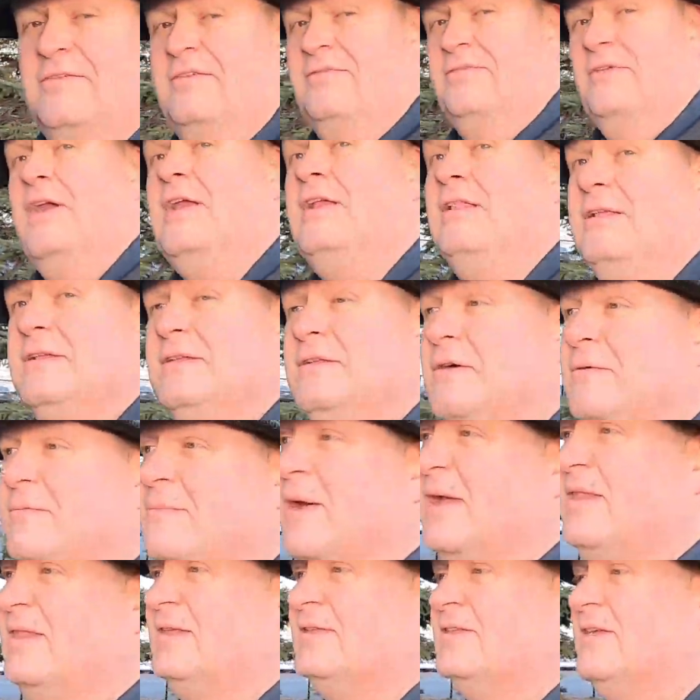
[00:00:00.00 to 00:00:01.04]
frankly don't
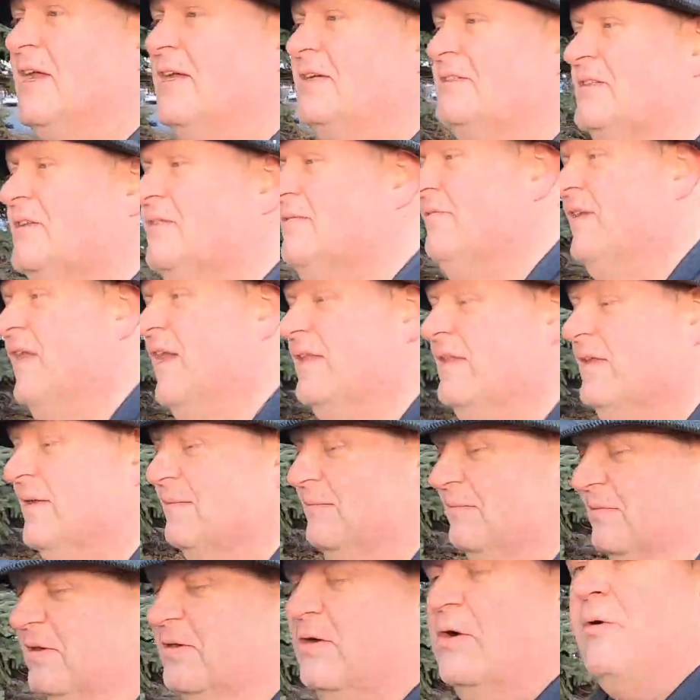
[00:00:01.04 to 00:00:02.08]
mind the taste. In fact,
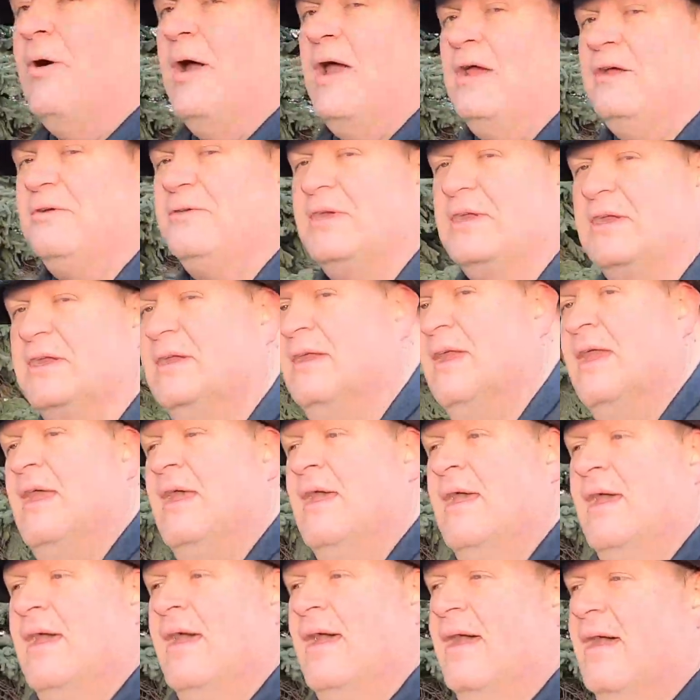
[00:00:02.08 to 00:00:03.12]
I'm acquiring
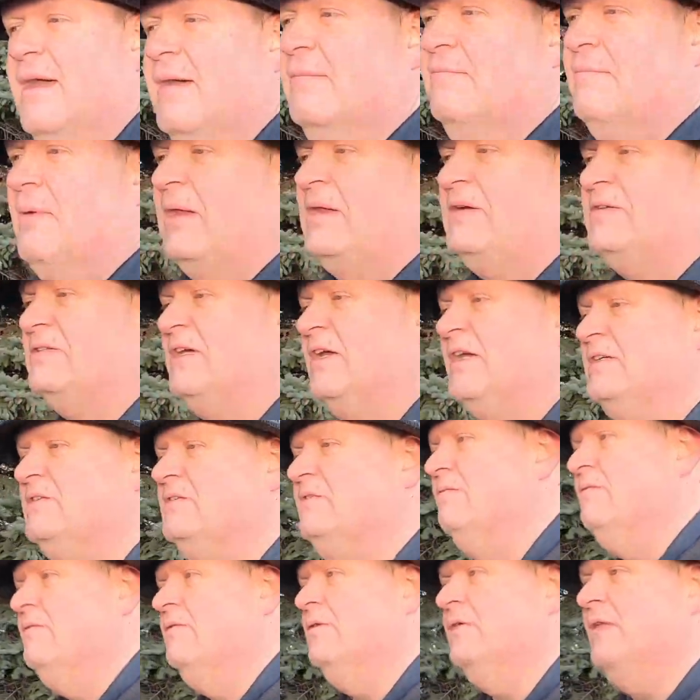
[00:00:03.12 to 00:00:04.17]
a better
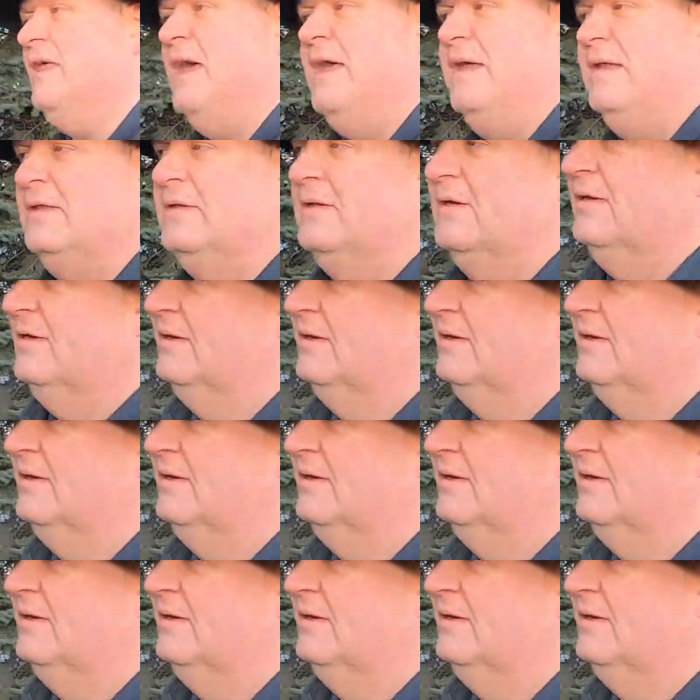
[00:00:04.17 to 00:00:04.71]
taste for that.